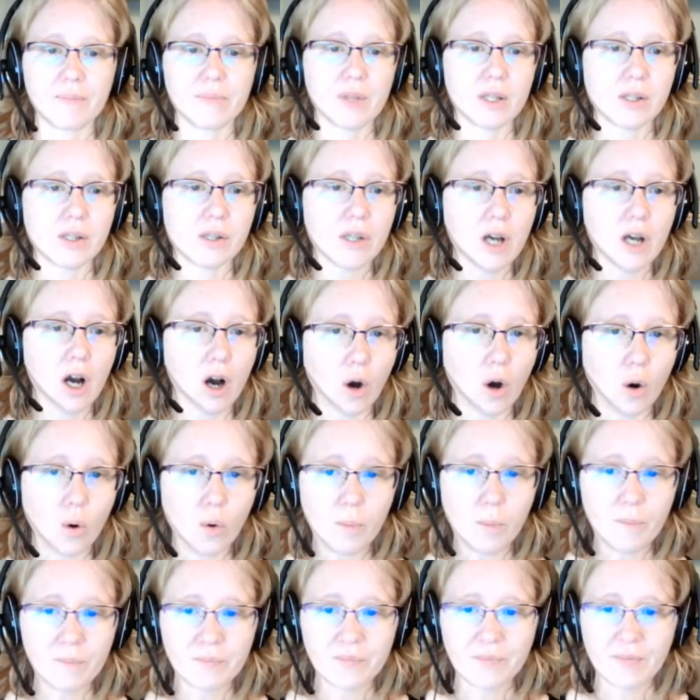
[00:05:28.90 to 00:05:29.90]

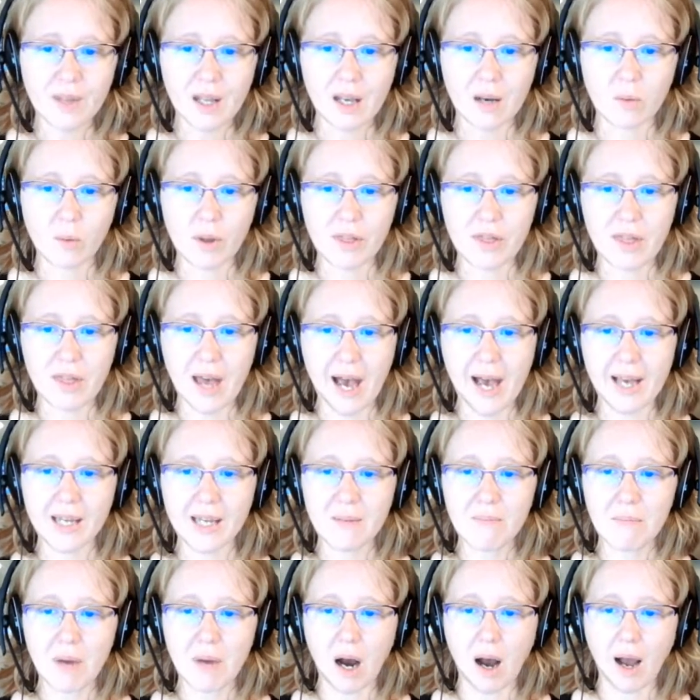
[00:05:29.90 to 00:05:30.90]
So with that
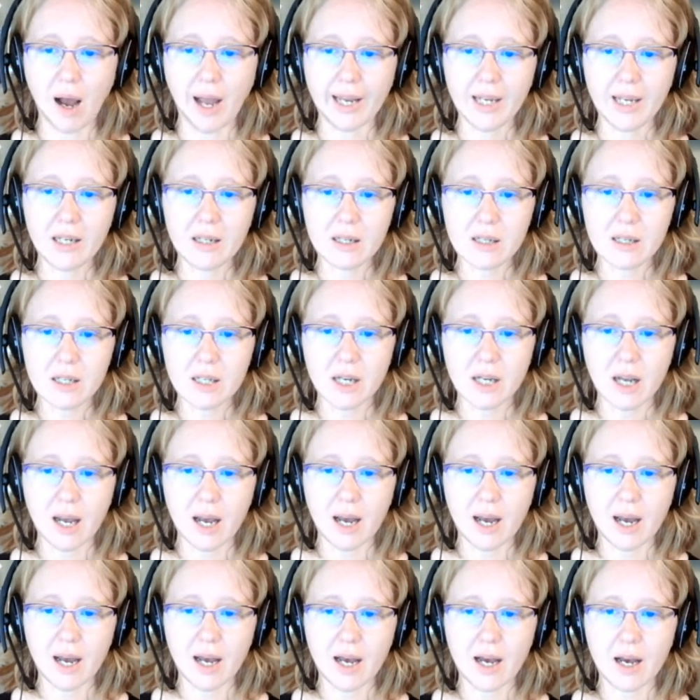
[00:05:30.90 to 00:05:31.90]
in mind,
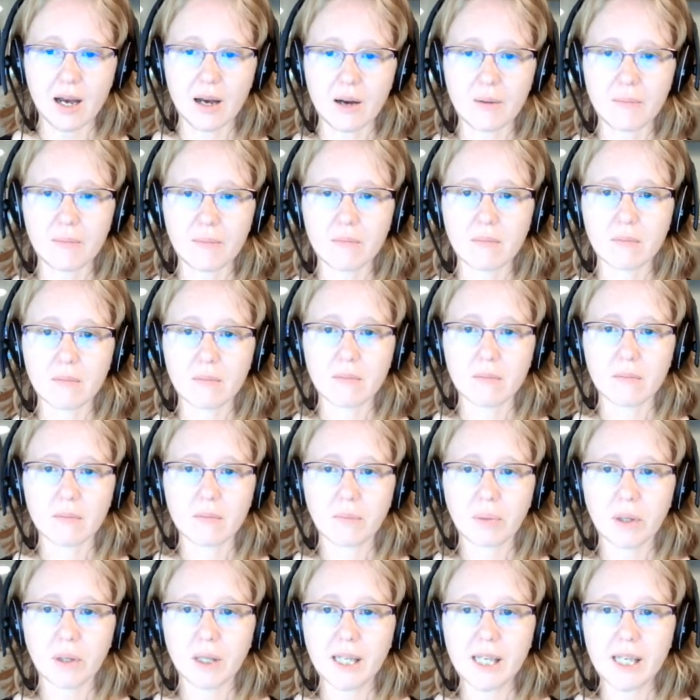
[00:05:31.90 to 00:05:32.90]

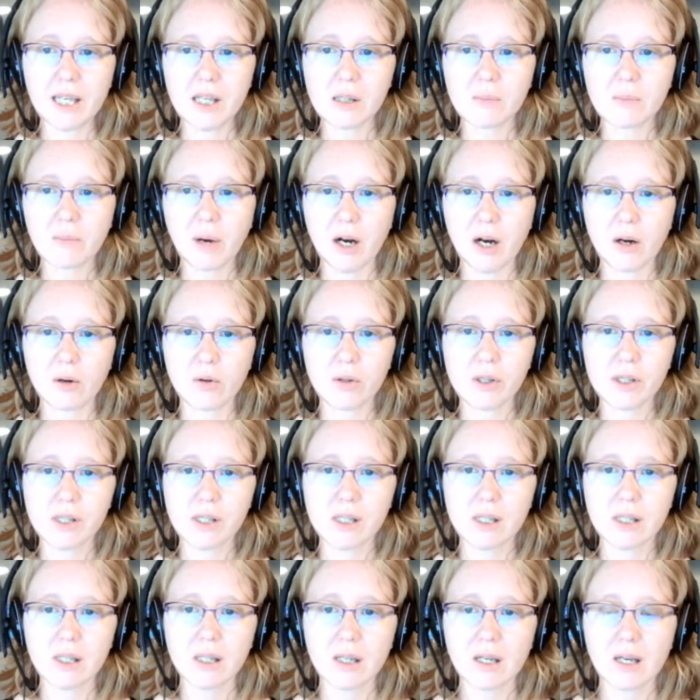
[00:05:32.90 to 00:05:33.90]
please
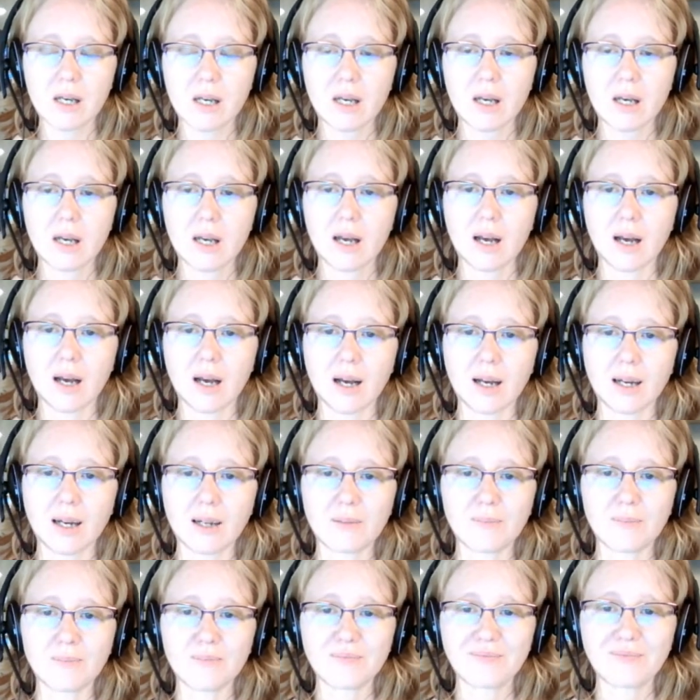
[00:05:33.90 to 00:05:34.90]
post
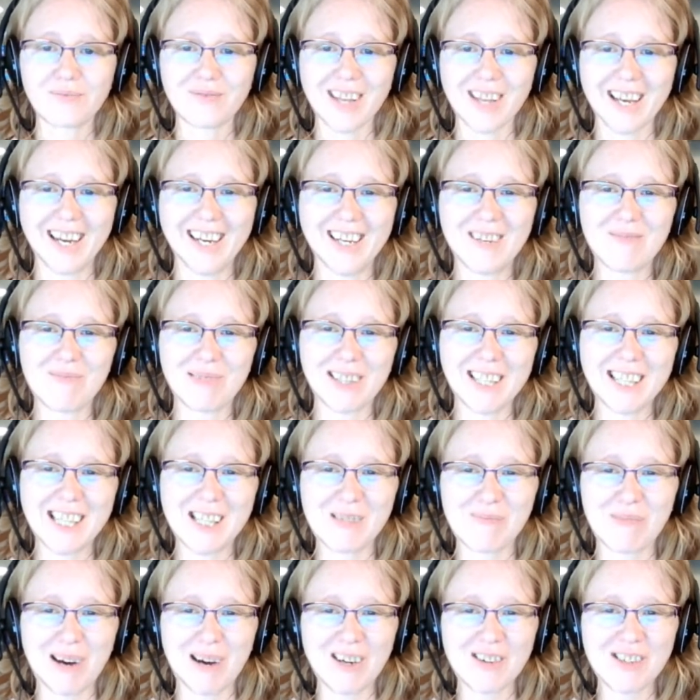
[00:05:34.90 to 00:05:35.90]

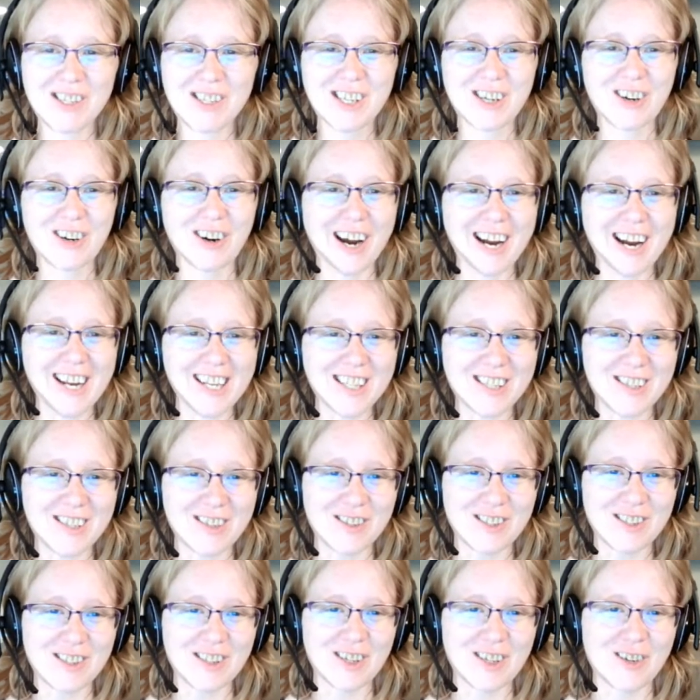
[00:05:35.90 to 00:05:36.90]
your
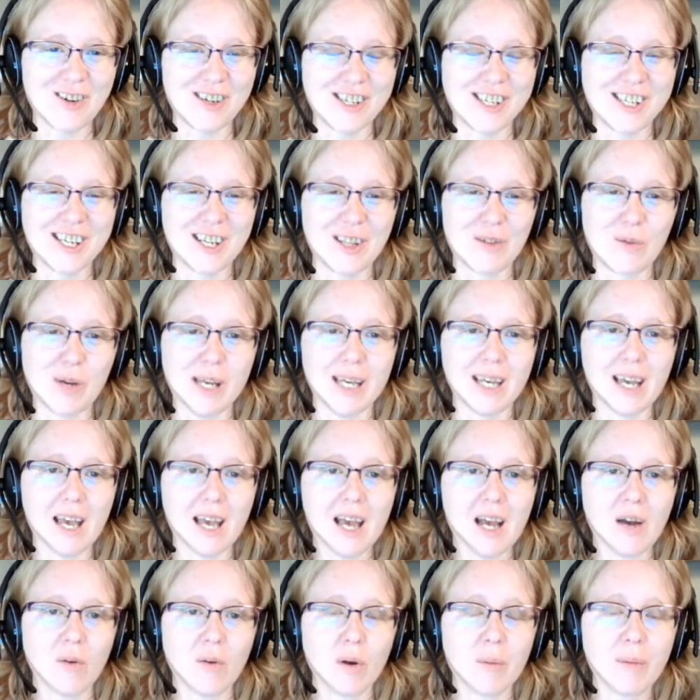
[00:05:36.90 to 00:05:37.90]
answers to the question of the week.
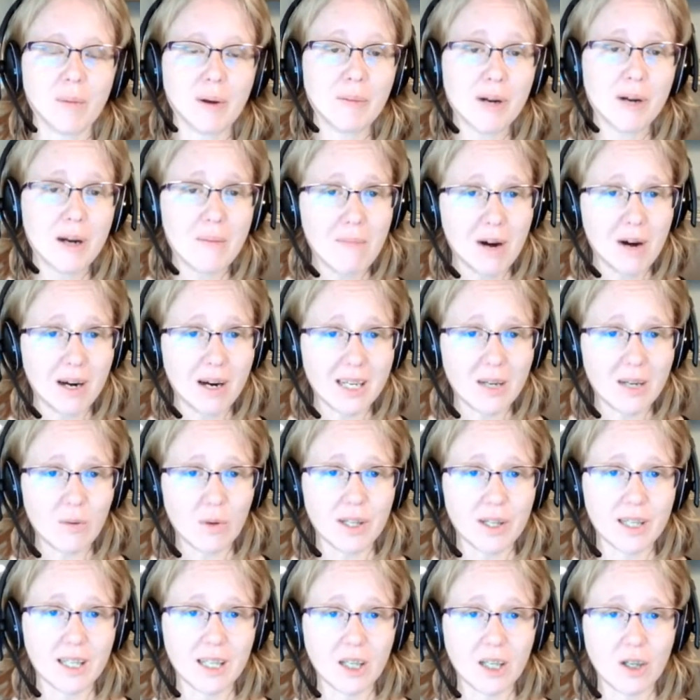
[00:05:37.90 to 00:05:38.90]
Remember to mark it with
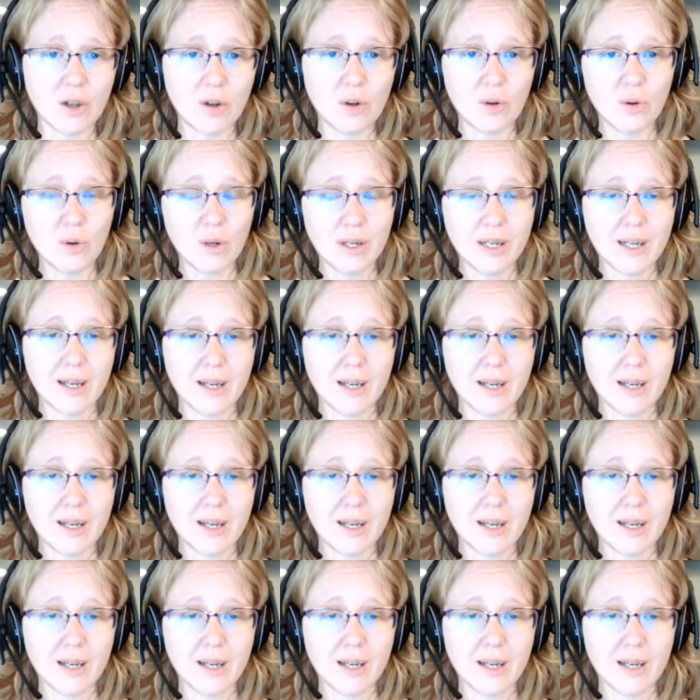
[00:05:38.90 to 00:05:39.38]
a Q